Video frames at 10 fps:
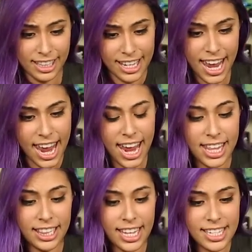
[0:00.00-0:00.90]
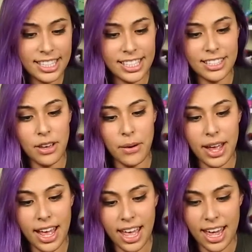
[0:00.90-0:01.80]
Okay, let's go
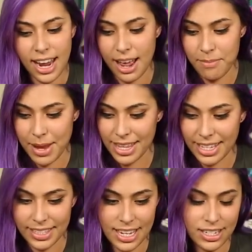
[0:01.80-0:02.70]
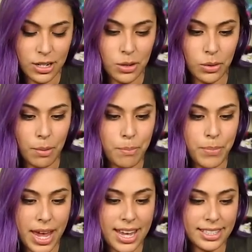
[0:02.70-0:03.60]
ahead and make this into the
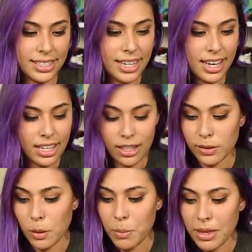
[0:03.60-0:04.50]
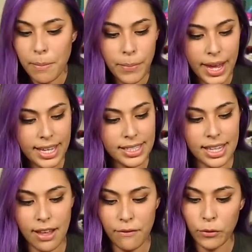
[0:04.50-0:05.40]
base. This will be the base, and then